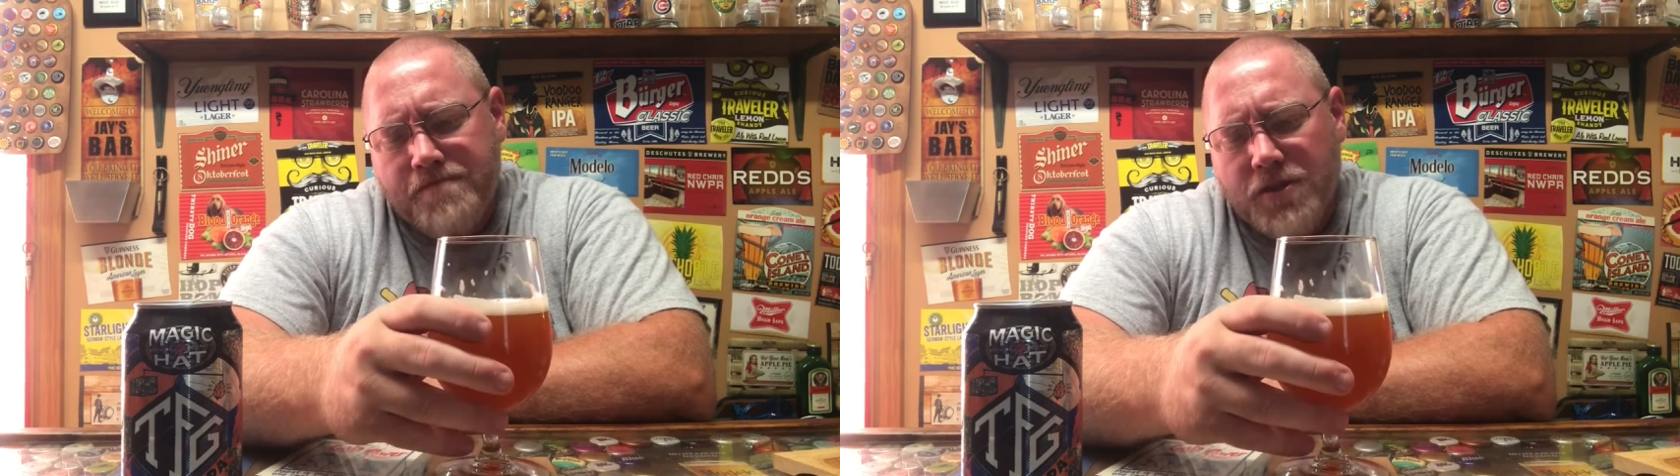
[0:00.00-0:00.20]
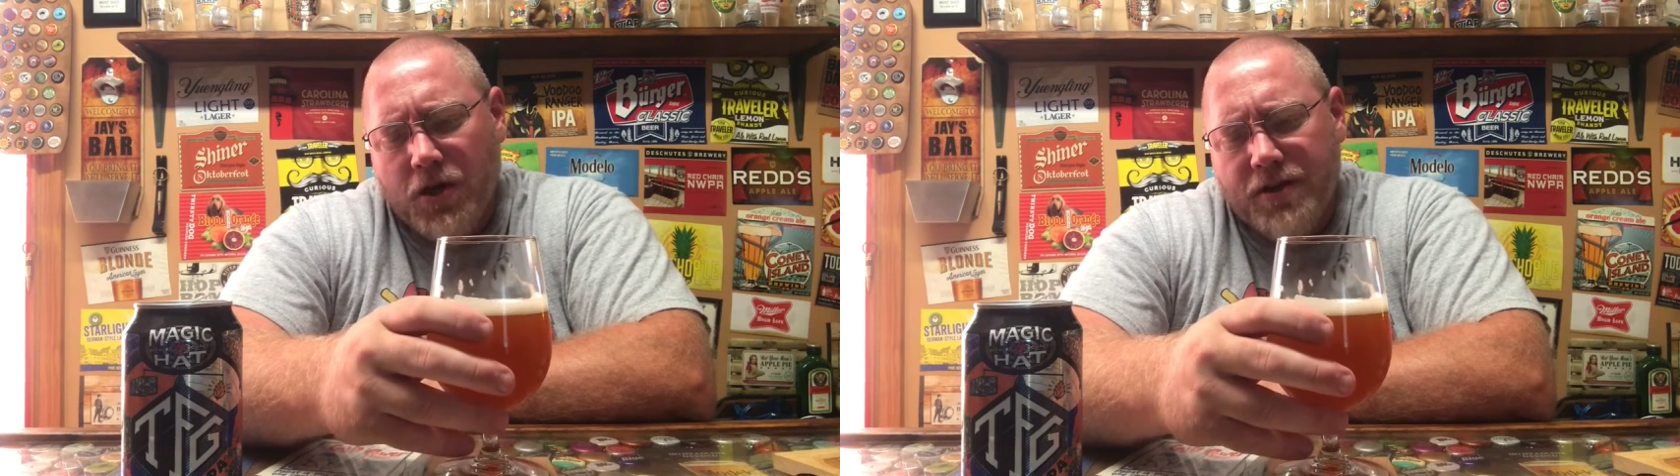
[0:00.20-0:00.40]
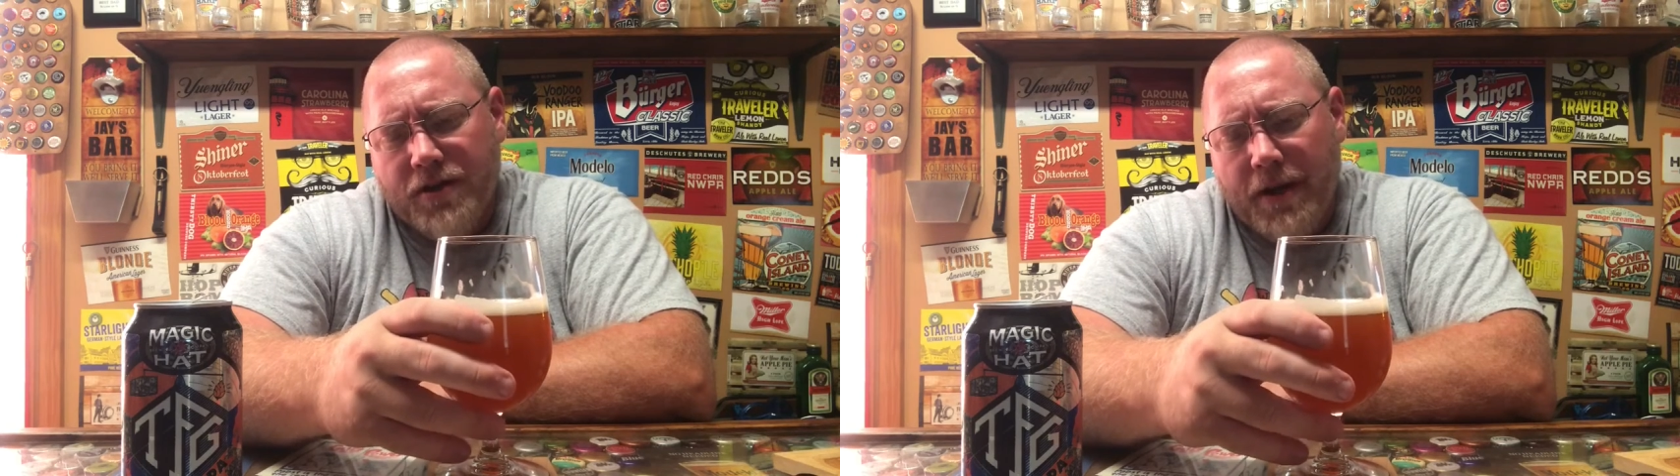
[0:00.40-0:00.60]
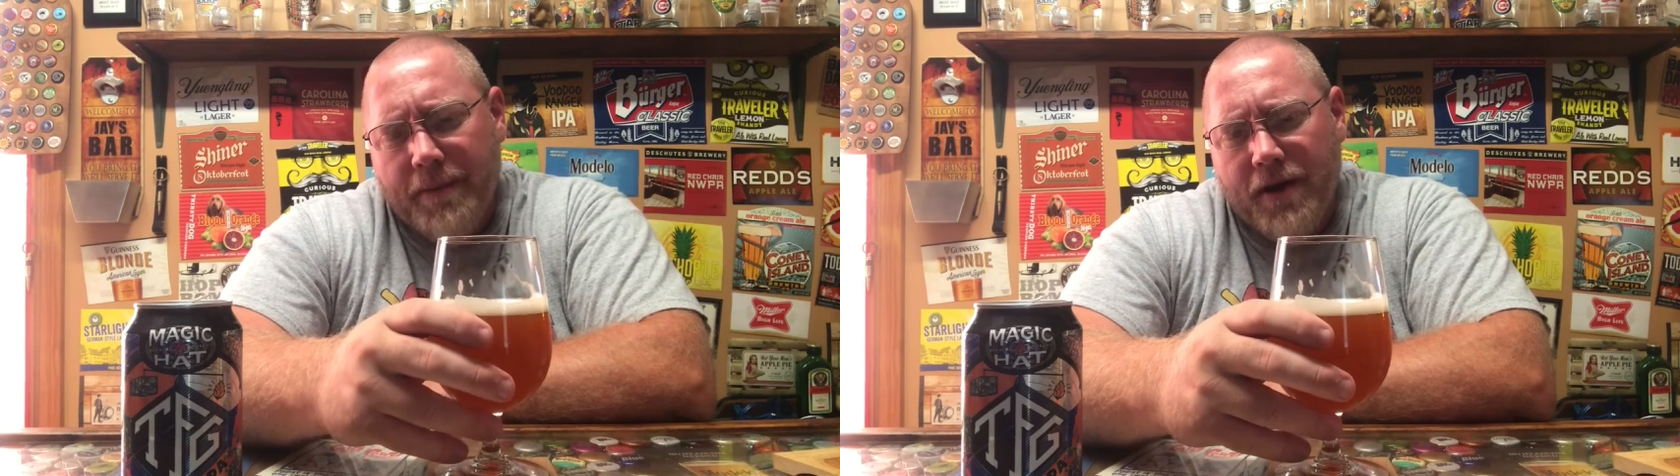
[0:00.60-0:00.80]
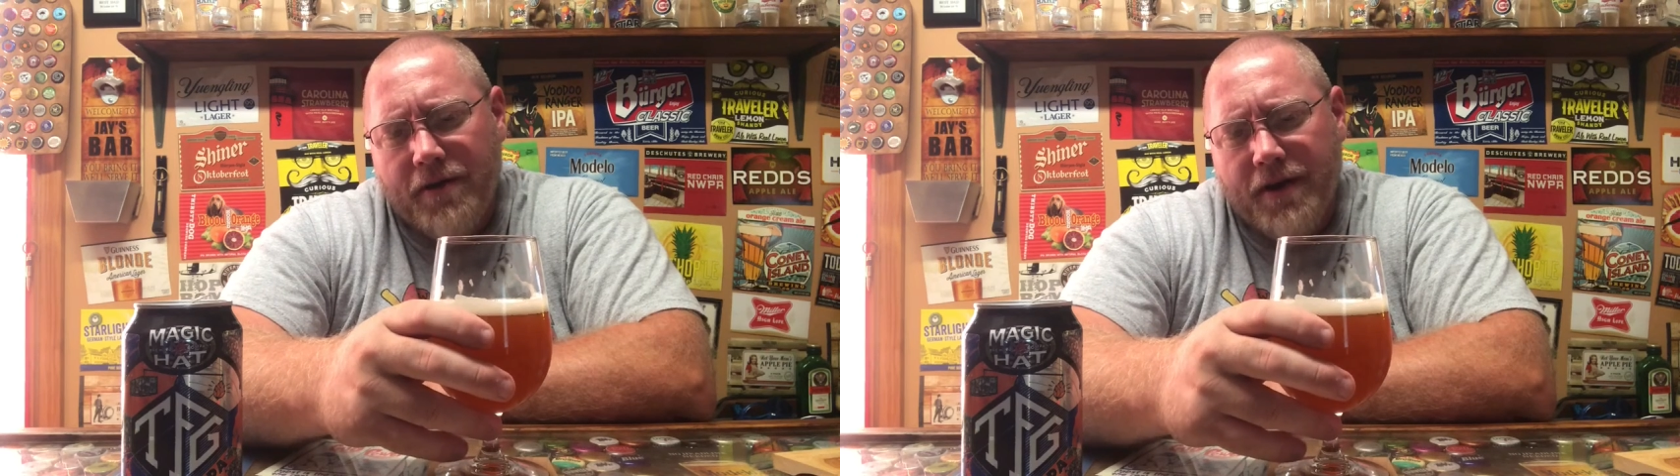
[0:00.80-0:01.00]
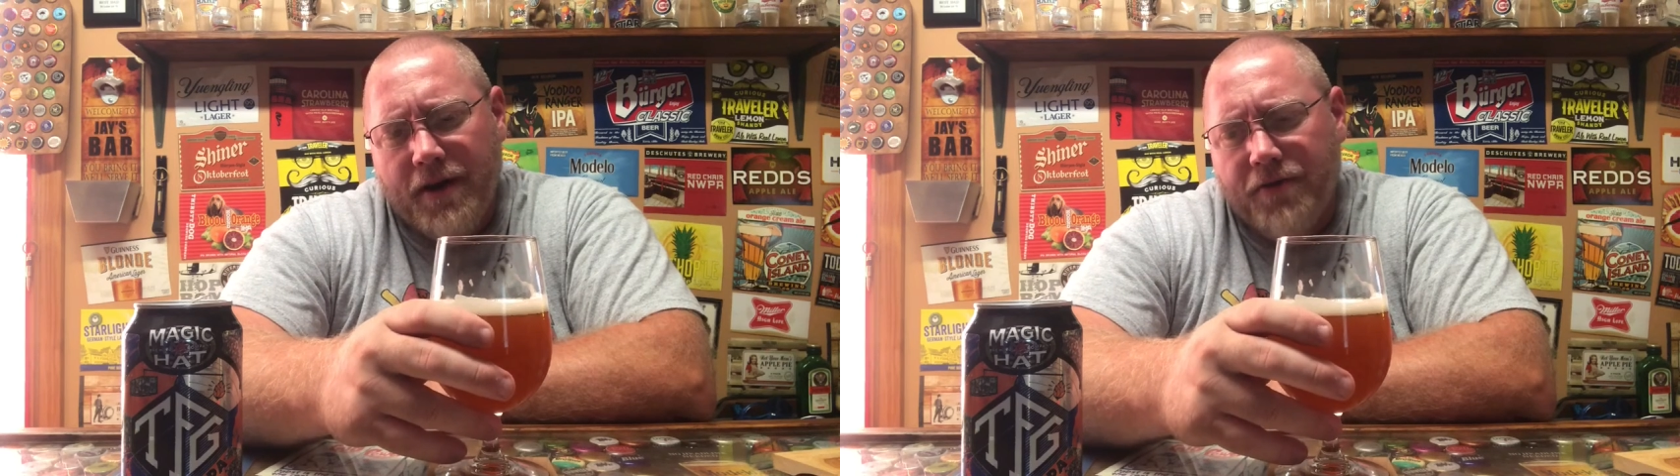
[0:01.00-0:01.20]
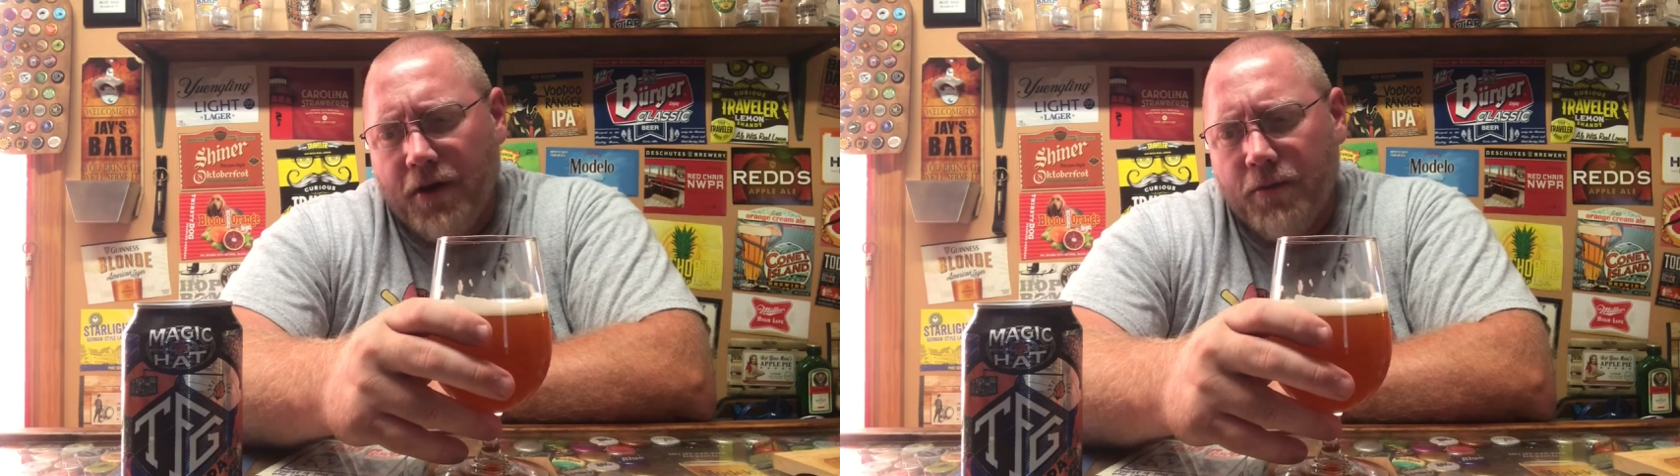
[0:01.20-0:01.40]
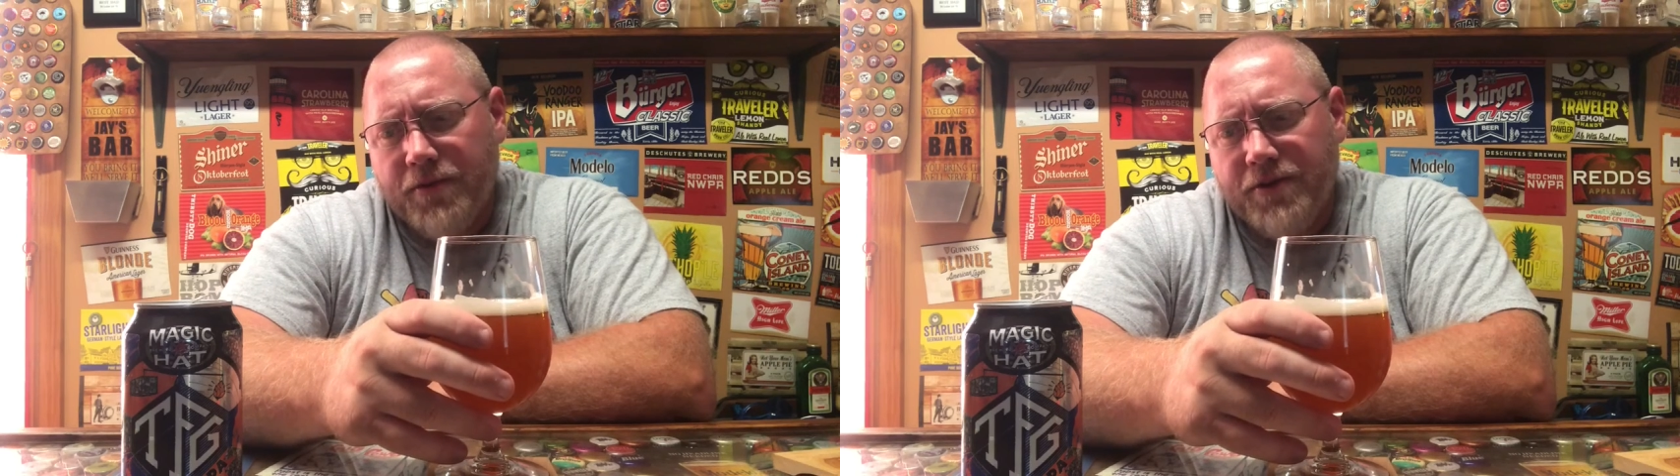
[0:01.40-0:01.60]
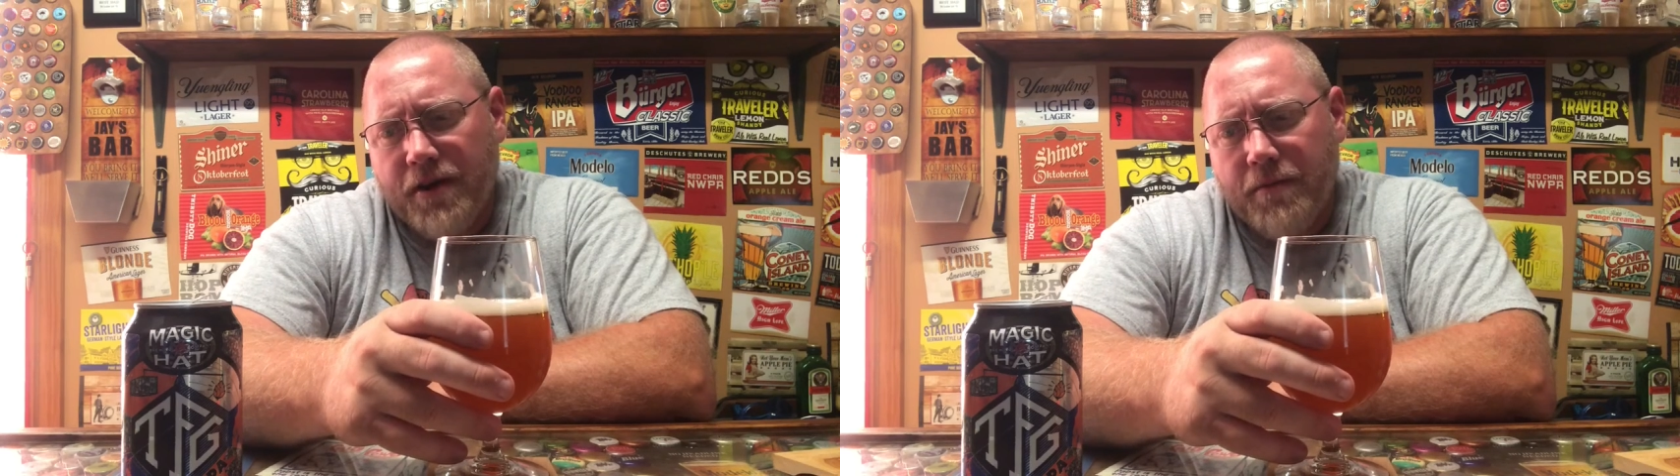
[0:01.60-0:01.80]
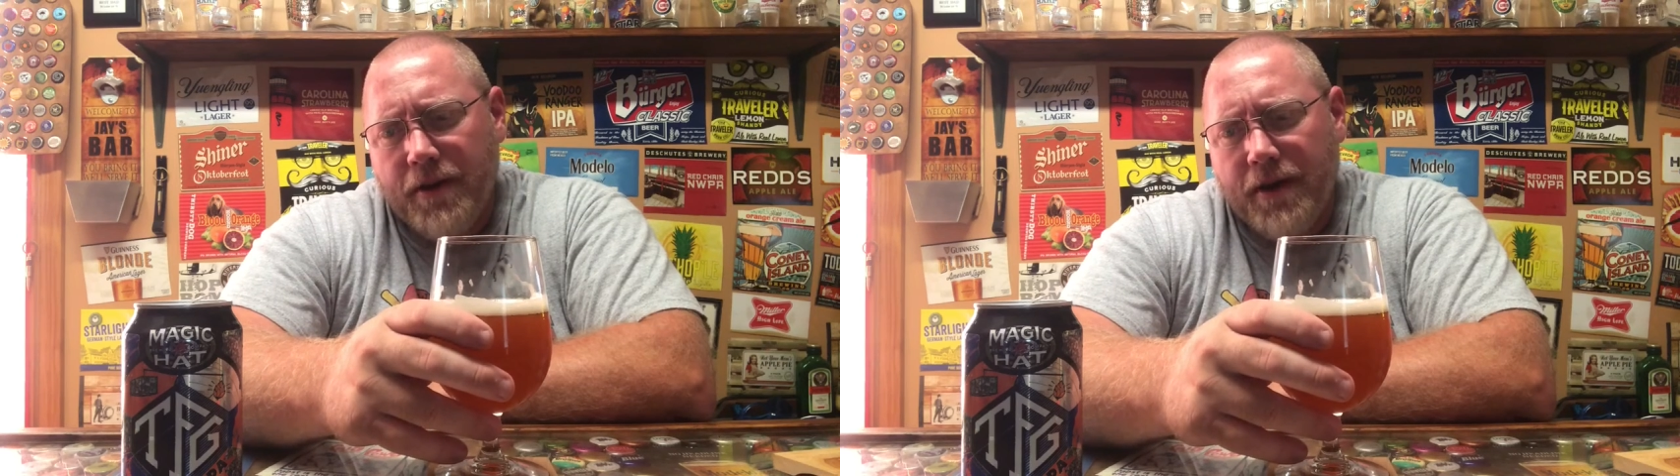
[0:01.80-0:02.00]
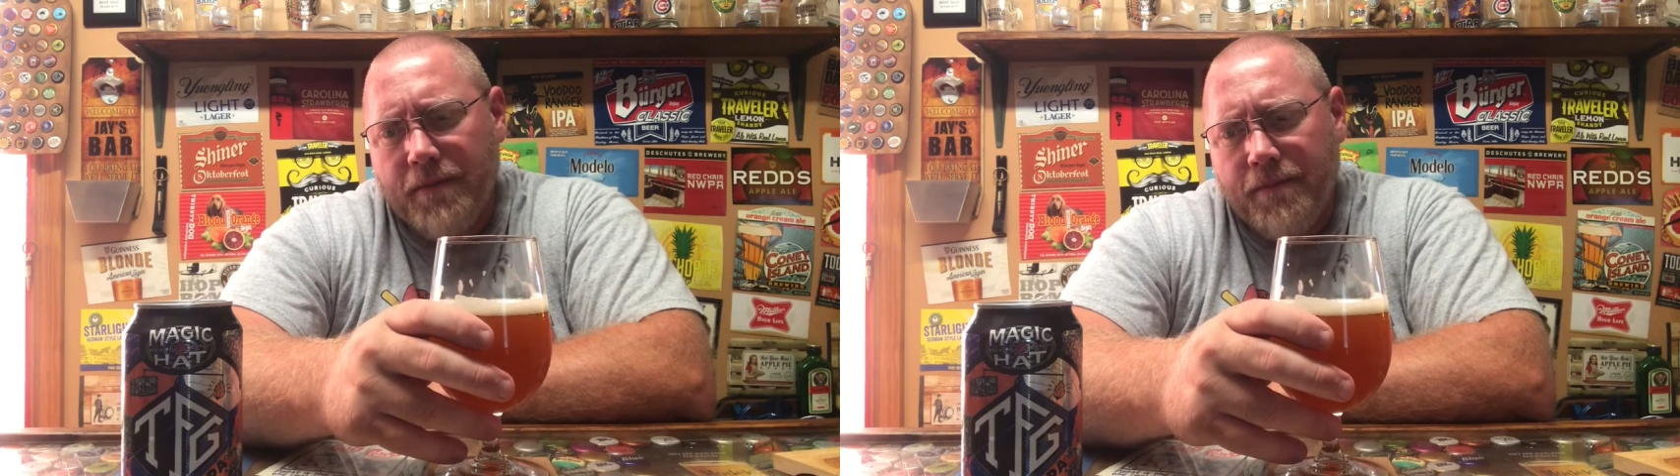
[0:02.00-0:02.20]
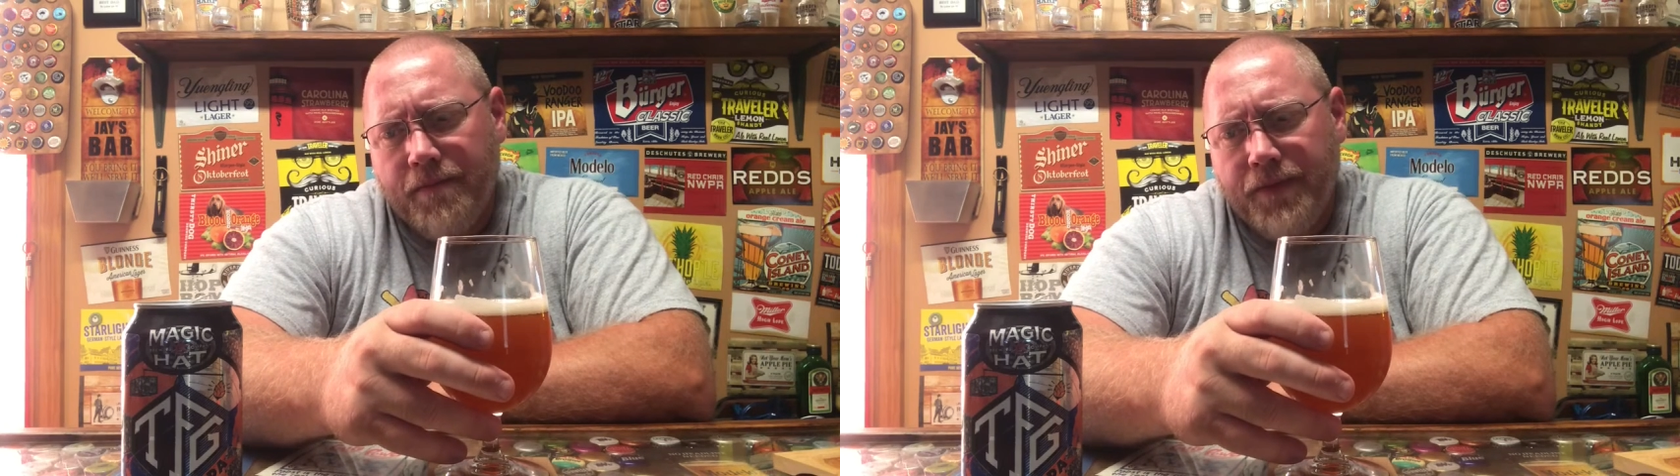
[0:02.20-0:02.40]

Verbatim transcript: You know, it's a lot better than I thought it was going to be.